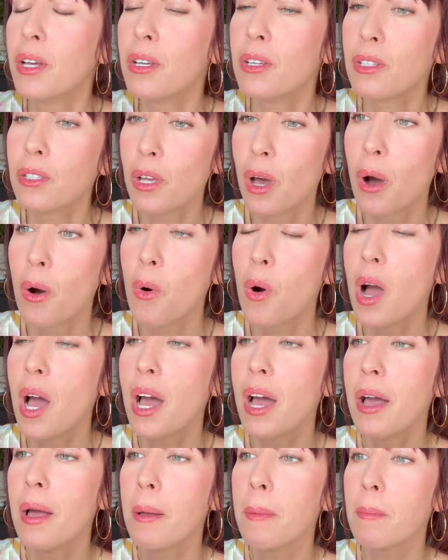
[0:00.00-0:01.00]
So,
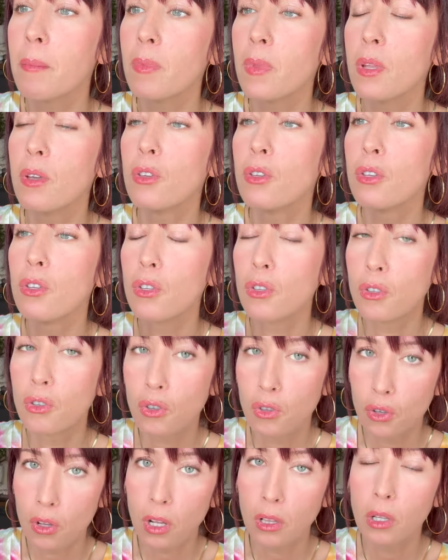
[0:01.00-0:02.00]

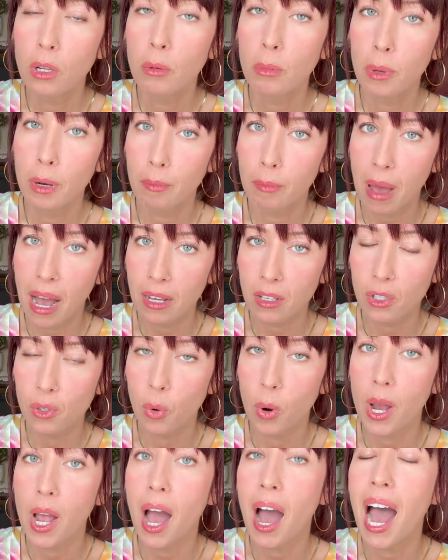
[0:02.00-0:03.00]
a little bit of
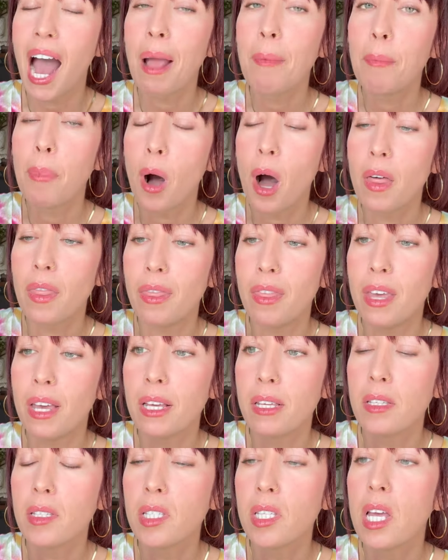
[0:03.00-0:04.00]
backstory. I bought
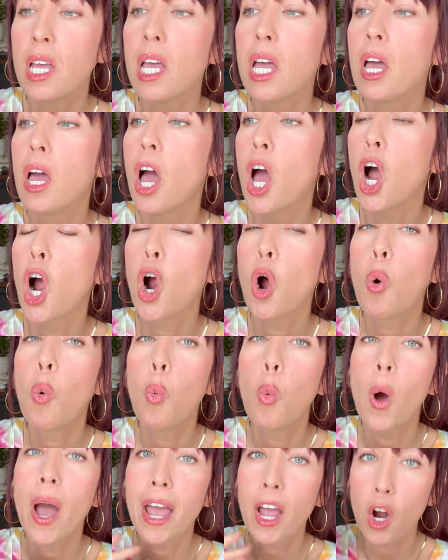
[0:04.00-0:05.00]
this
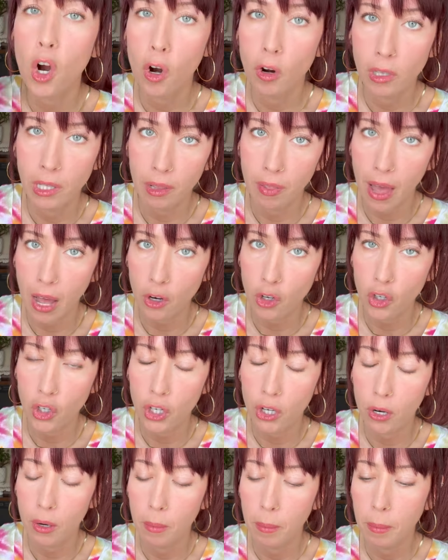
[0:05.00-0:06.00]
way early last
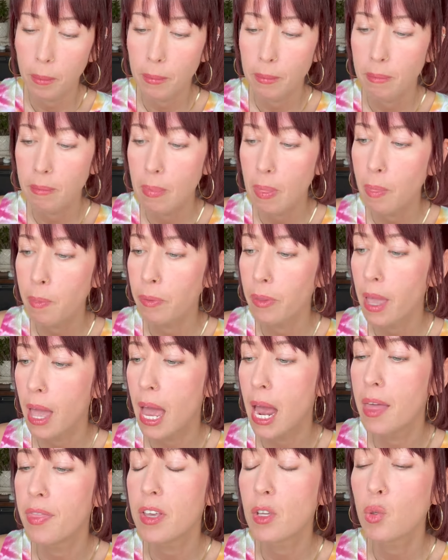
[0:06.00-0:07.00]
year.
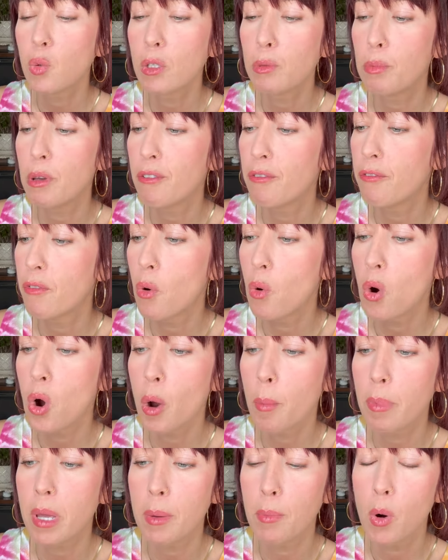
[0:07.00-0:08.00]
And this was
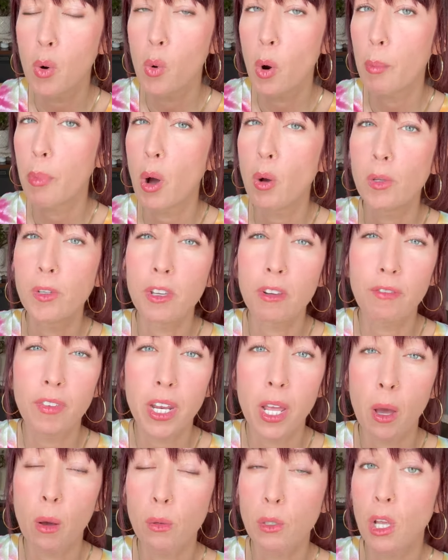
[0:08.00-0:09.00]
before people were posting
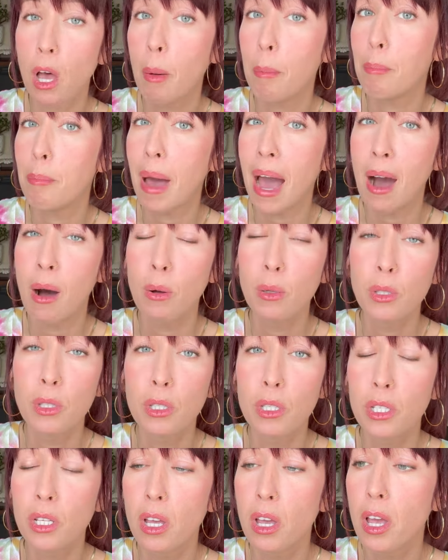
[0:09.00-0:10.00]
videos
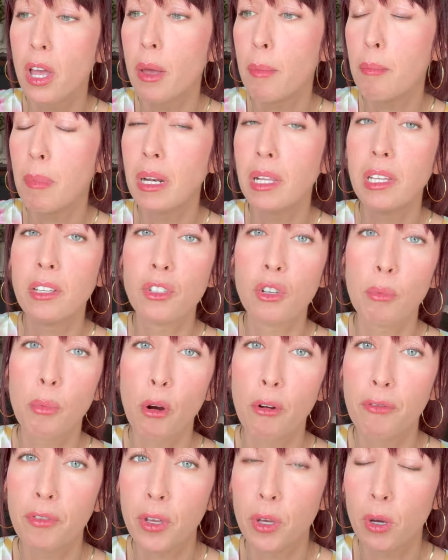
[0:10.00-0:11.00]
about Middle Eastern
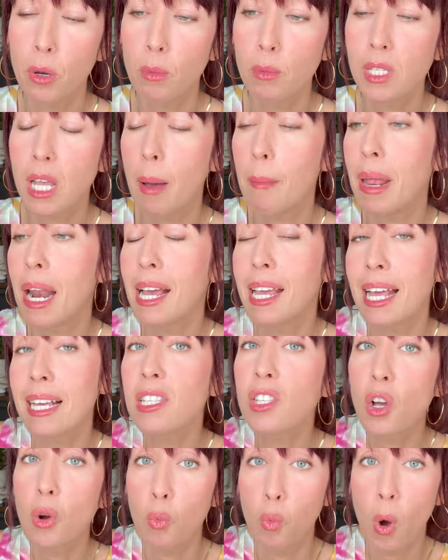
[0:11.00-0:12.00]
perfumes. I mean, I
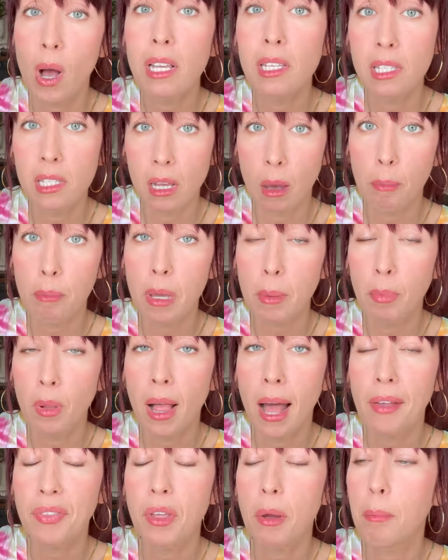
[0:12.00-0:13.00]
guess there was some people
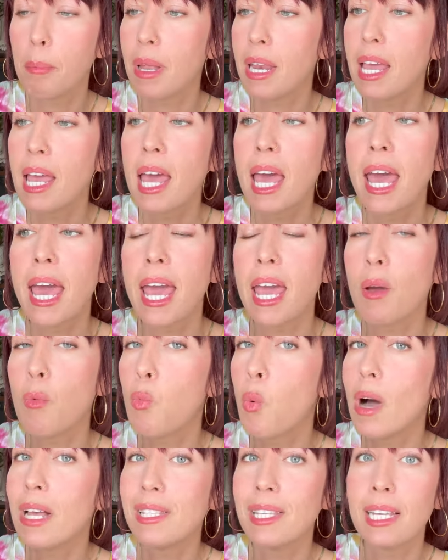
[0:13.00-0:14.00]
out there, but it
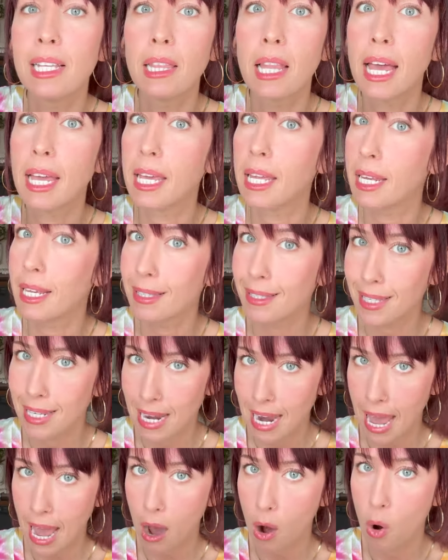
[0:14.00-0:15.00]
wasn't like it is
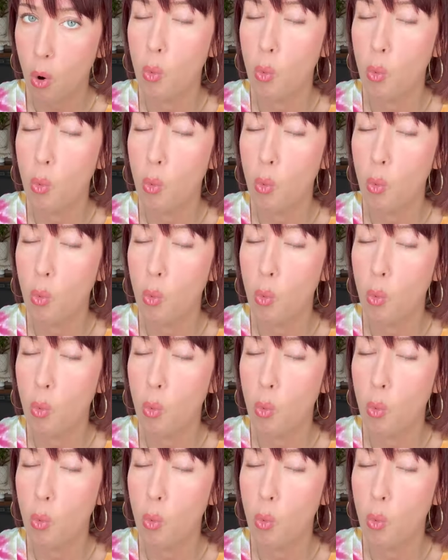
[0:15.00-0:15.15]
now,